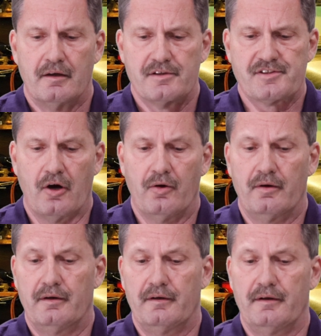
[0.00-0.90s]
So
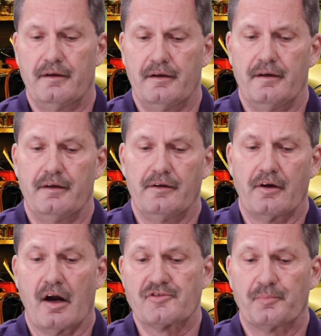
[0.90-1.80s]

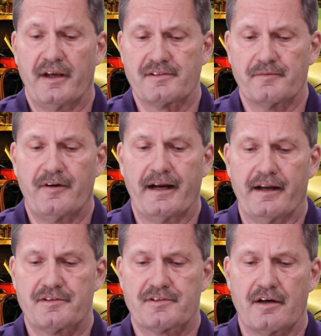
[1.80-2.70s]
you're also paying some
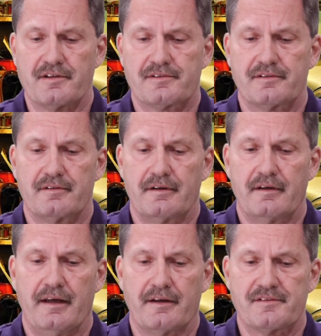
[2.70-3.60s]
finance charges.
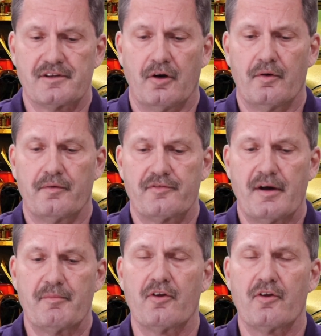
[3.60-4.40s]
And so some of